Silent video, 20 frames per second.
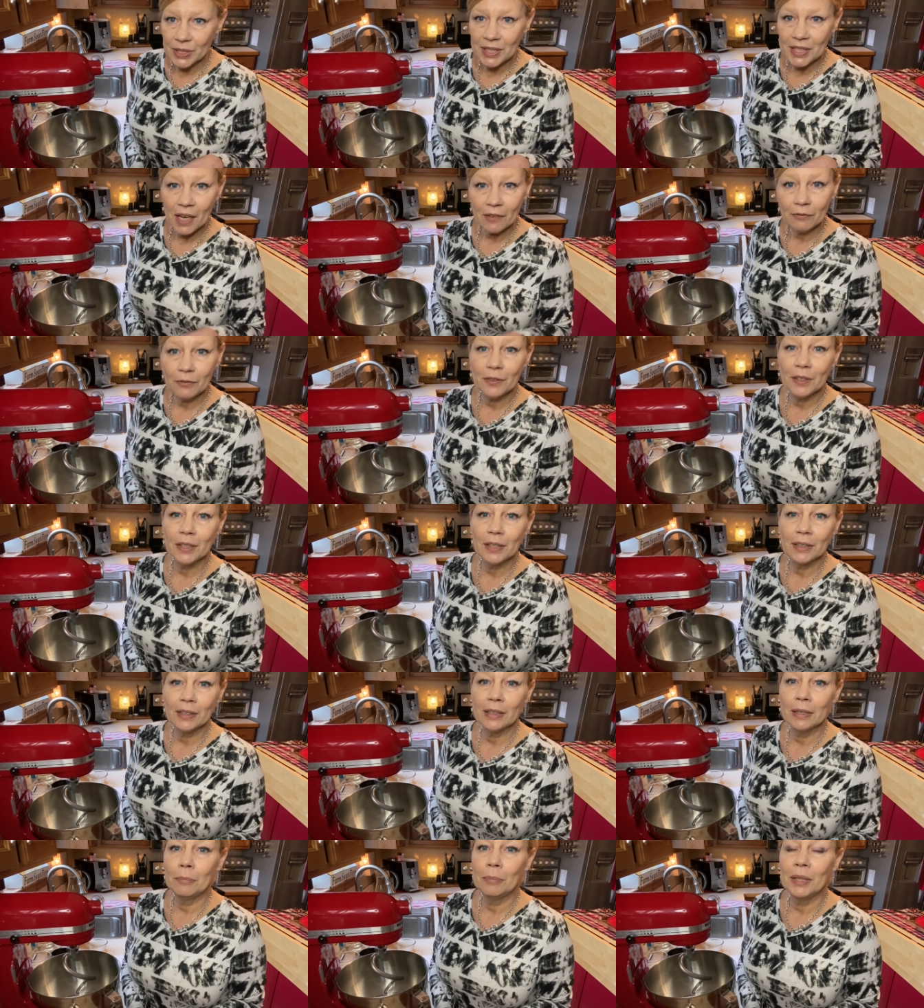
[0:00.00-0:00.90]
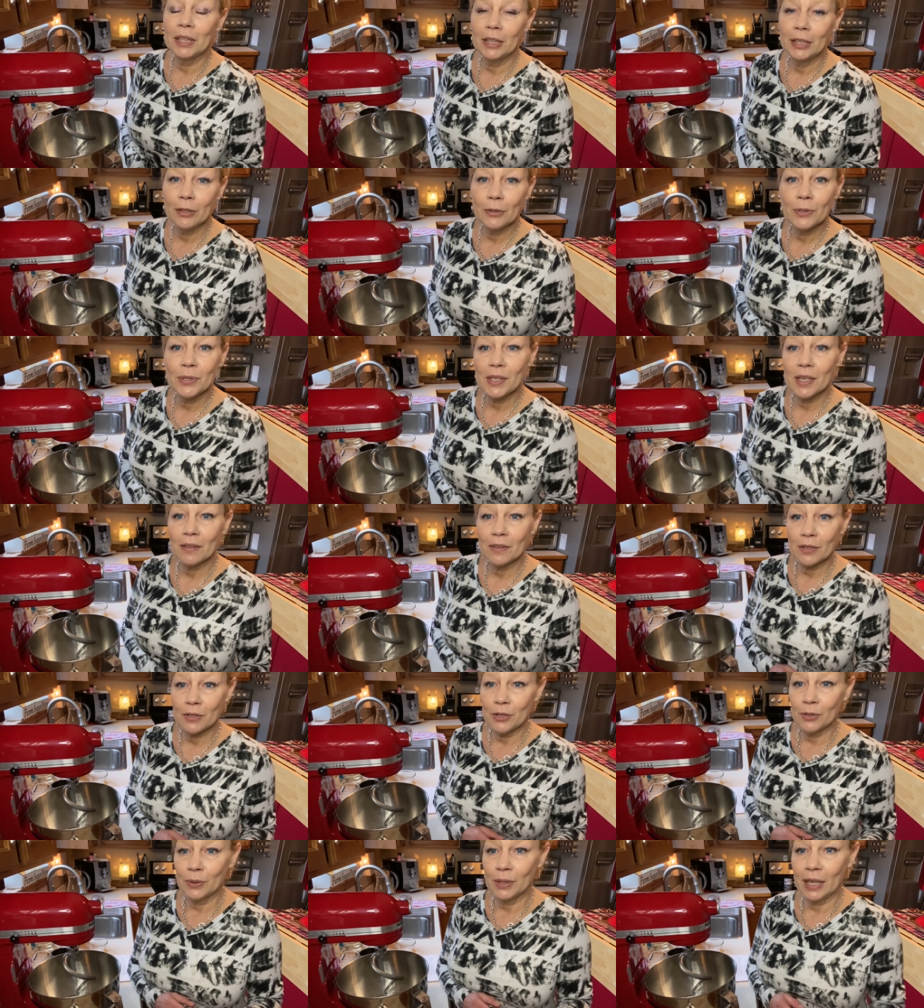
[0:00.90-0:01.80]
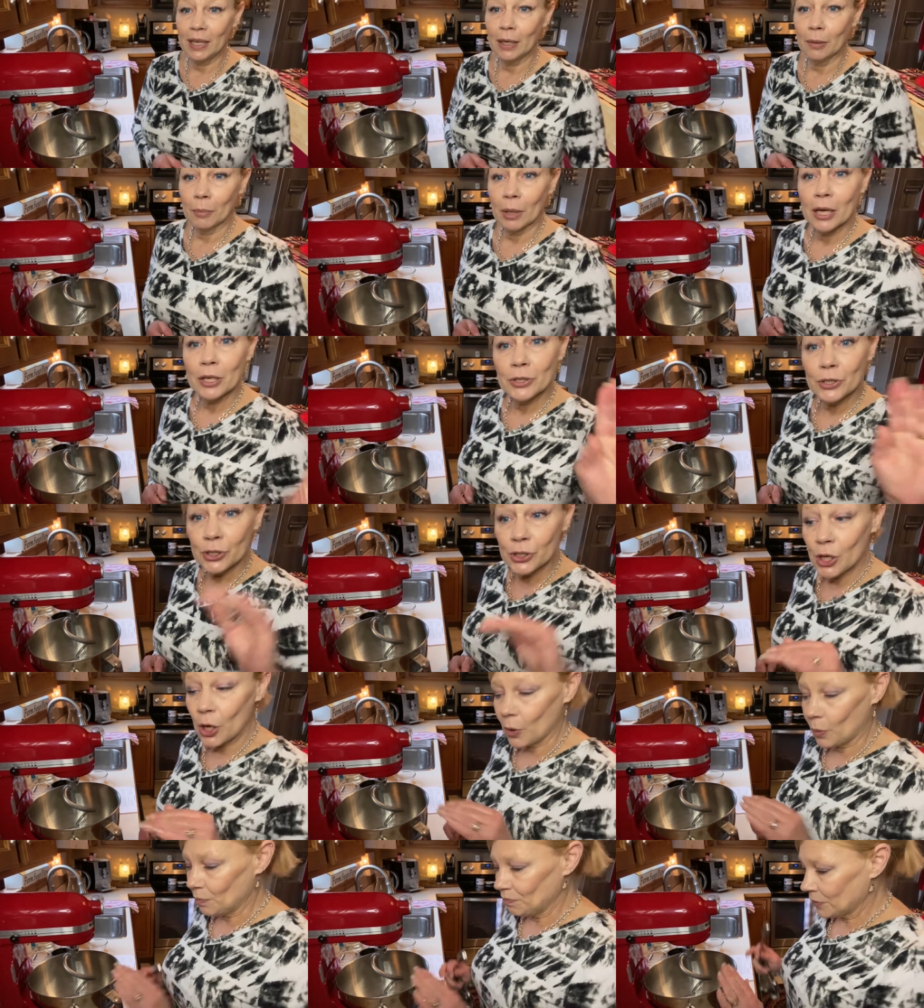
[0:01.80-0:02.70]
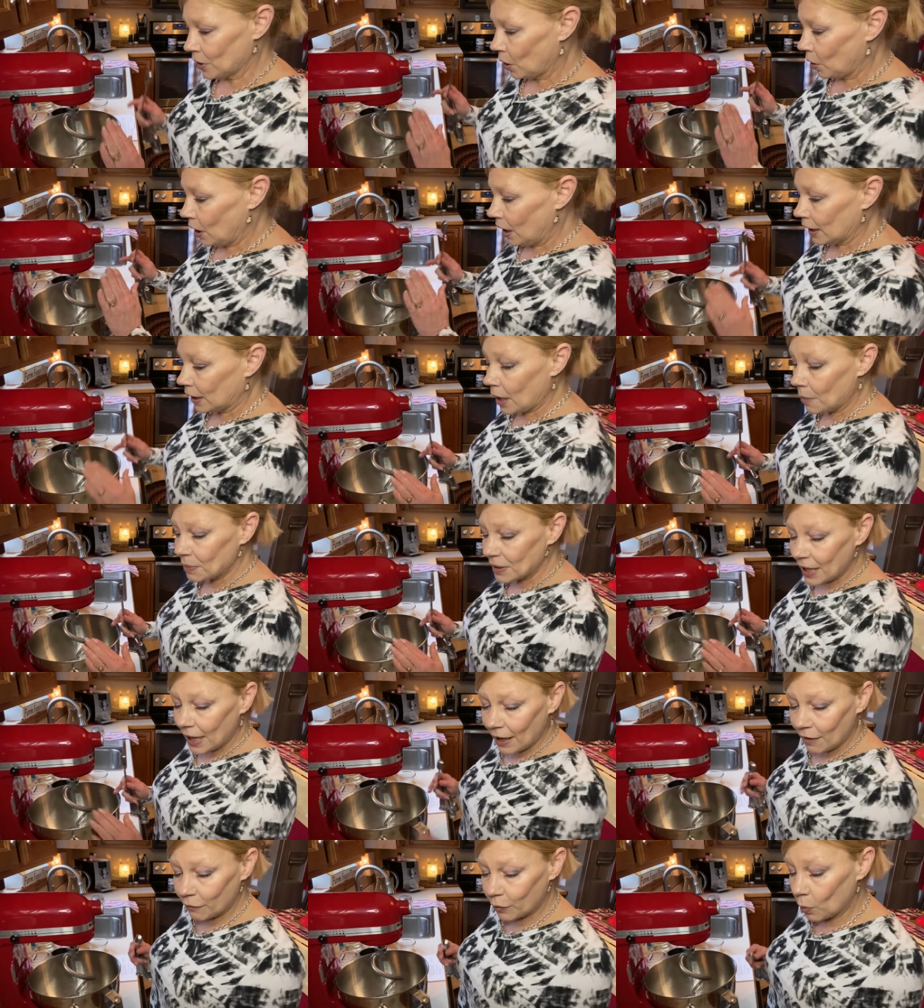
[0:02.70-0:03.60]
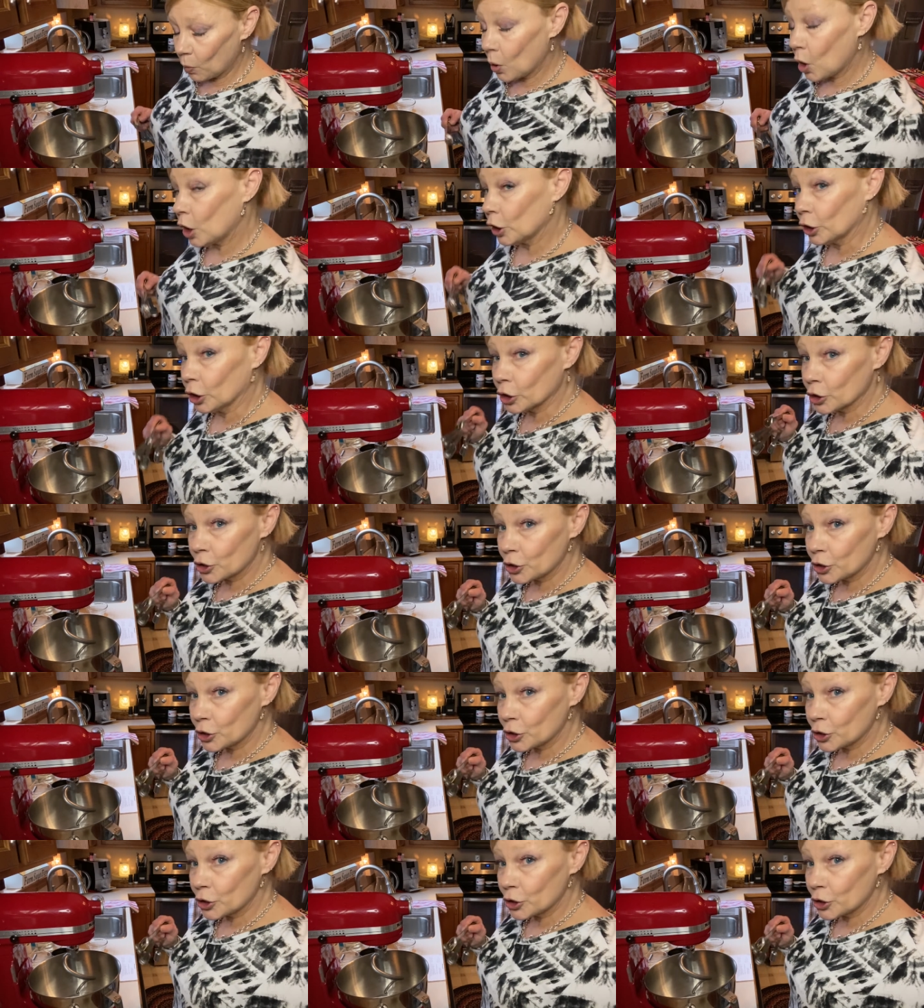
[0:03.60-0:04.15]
definitely be using the new camera. So cup and a half of water.